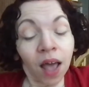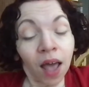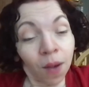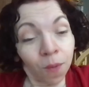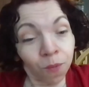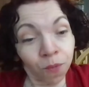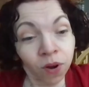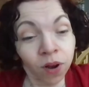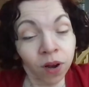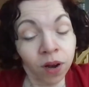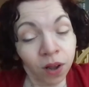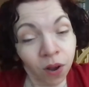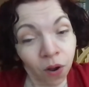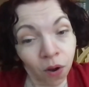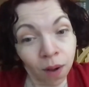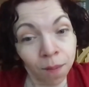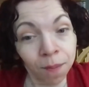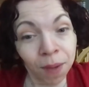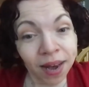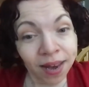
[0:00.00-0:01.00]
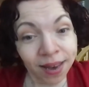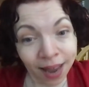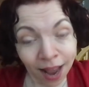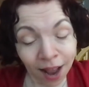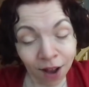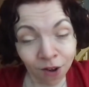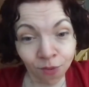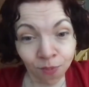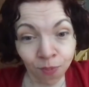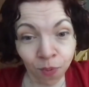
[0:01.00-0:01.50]
And we're going to go on my
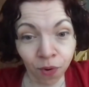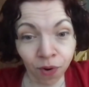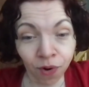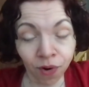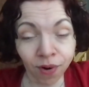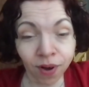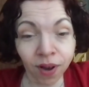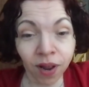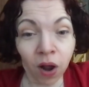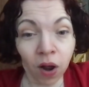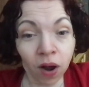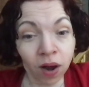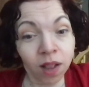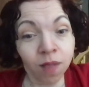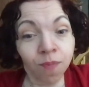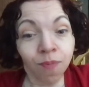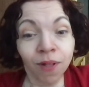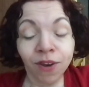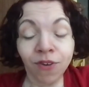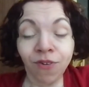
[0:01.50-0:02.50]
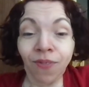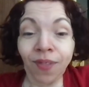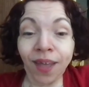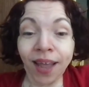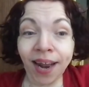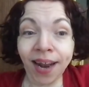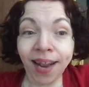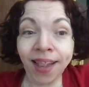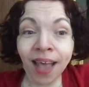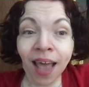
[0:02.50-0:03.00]
dashboard on
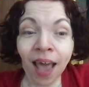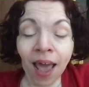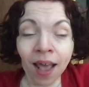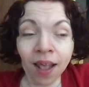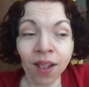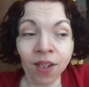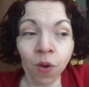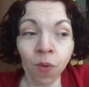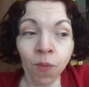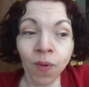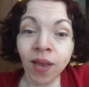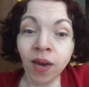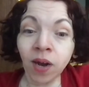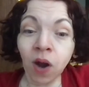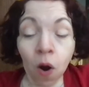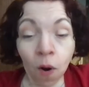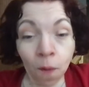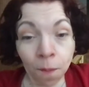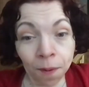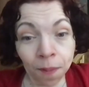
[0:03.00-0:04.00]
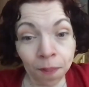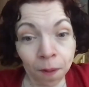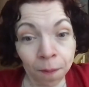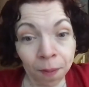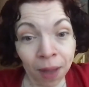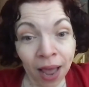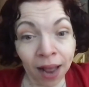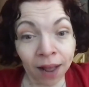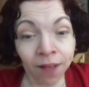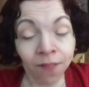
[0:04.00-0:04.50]
Splinterlands so we can open the
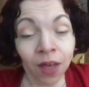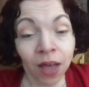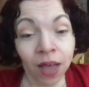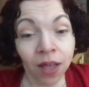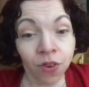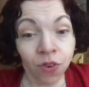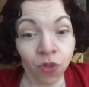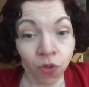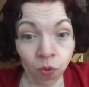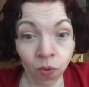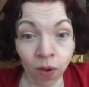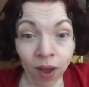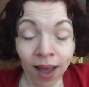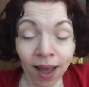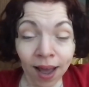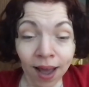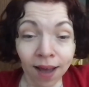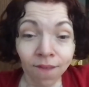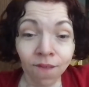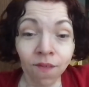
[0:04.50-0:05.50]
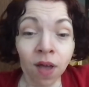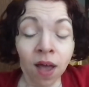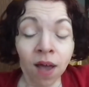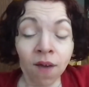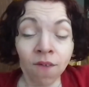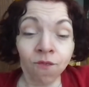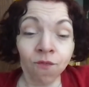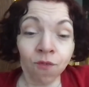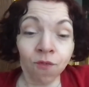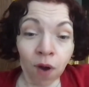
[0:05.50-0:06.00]
pack that I do have
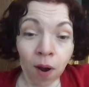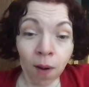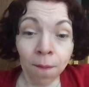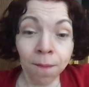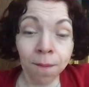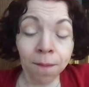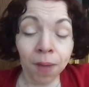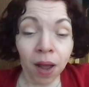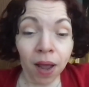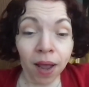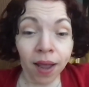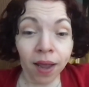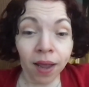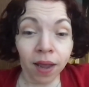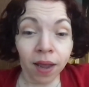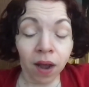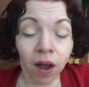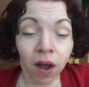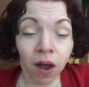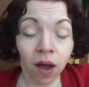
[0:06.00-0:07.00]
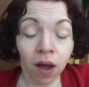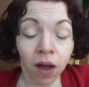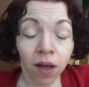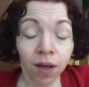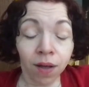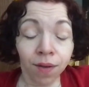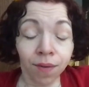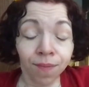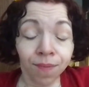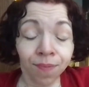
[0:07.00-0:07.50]
from
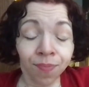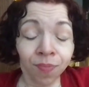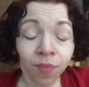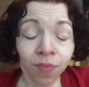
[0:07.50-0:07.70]
my